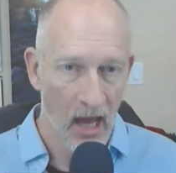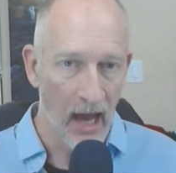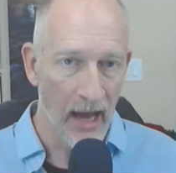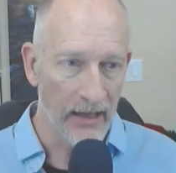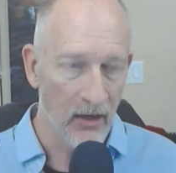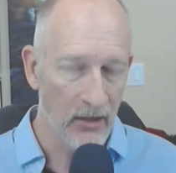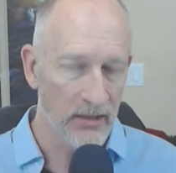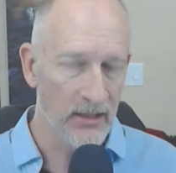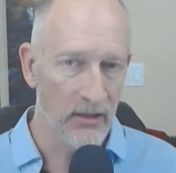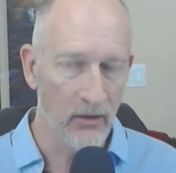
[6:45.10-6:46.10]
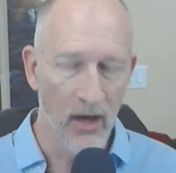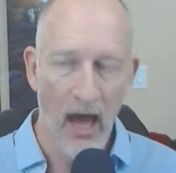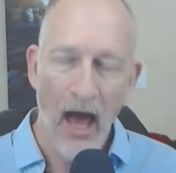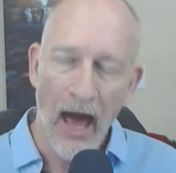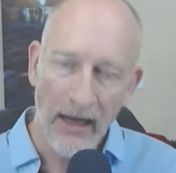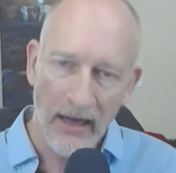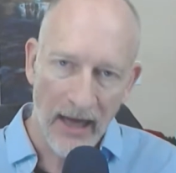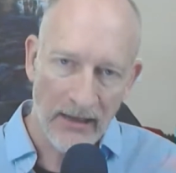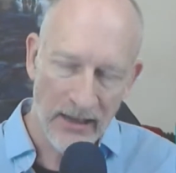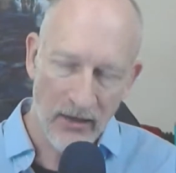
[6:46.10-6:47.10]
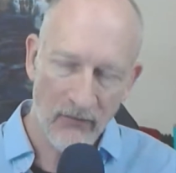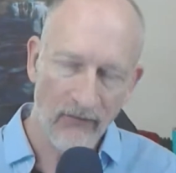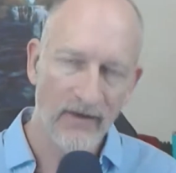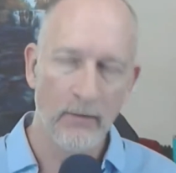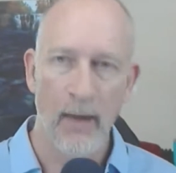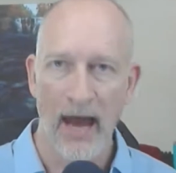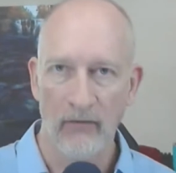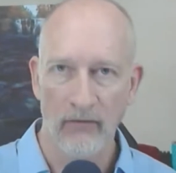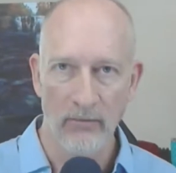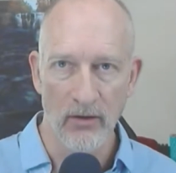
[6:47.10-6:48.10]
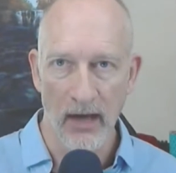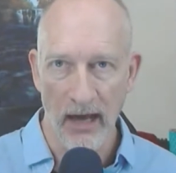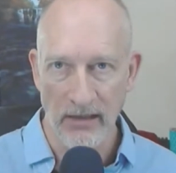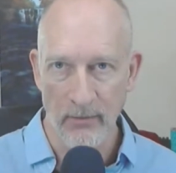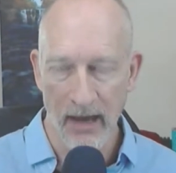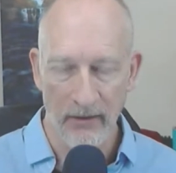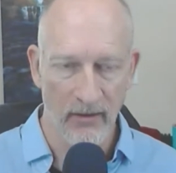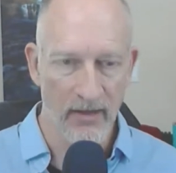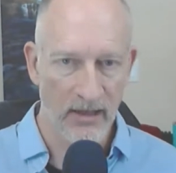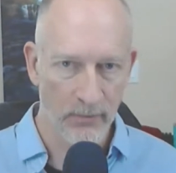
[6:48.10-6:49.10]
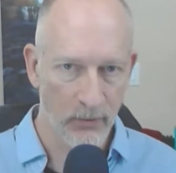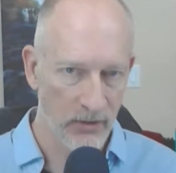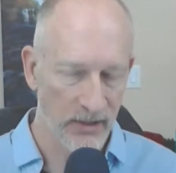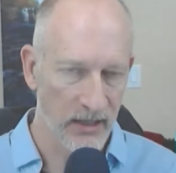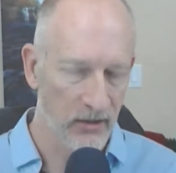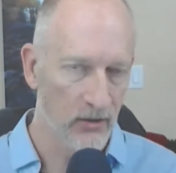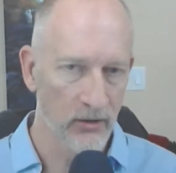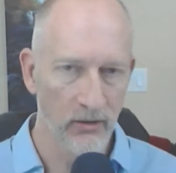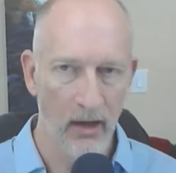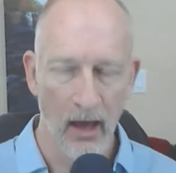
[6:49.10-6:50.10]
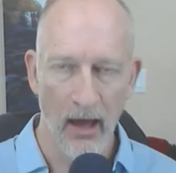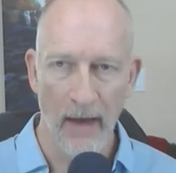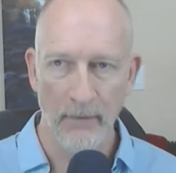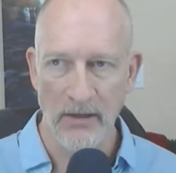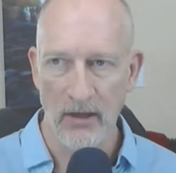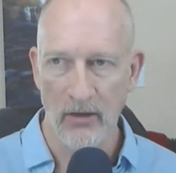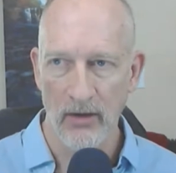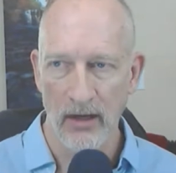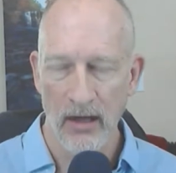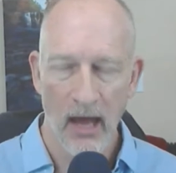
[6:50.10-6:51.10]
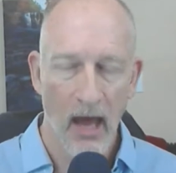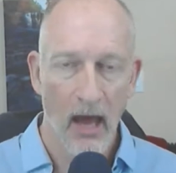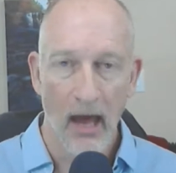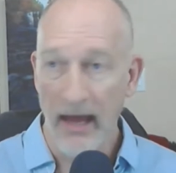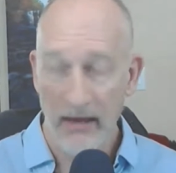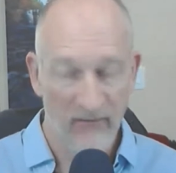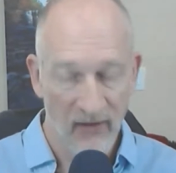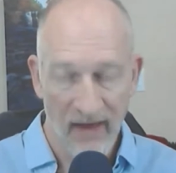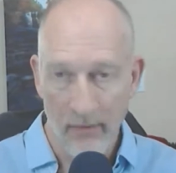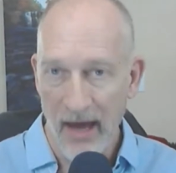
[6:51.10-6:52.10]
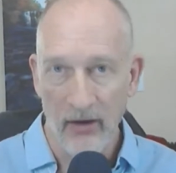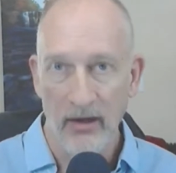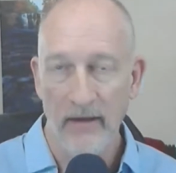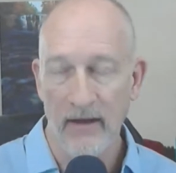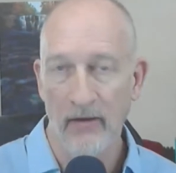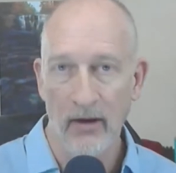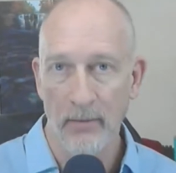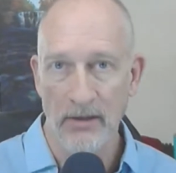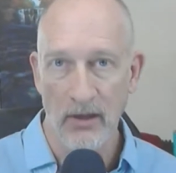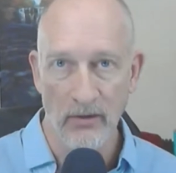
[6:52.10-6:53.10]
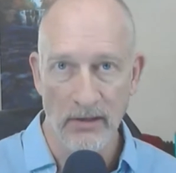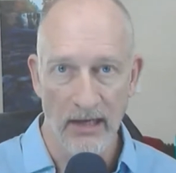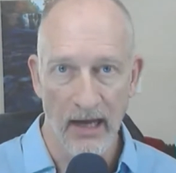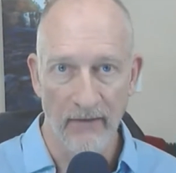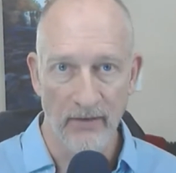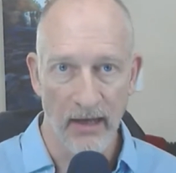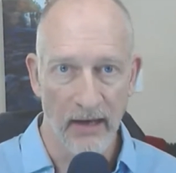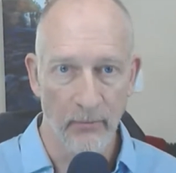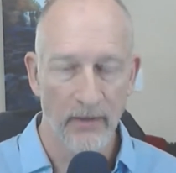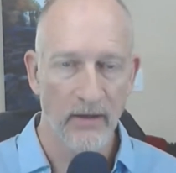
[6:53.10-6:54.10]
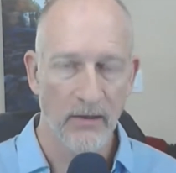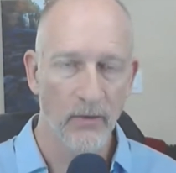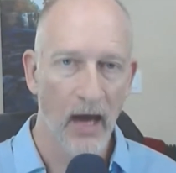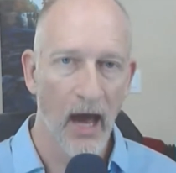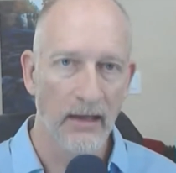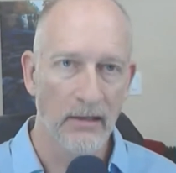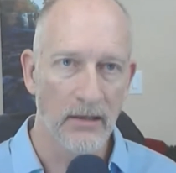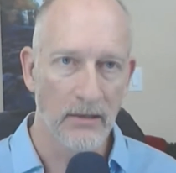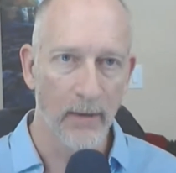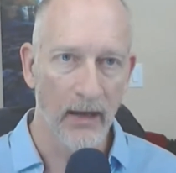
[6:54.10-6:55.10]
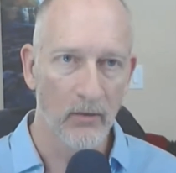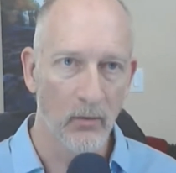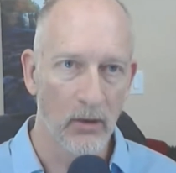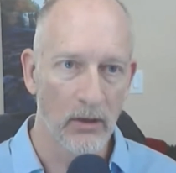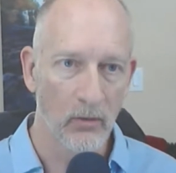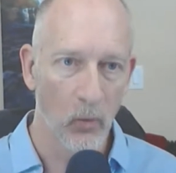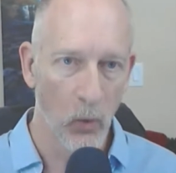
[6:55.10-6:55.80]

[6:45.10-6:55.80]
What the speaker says: I guarantee you. I'd like to hear feedback from you guys about this particular episode, and for that matter, any of the other episodes that I've done. But this one, I suspect, will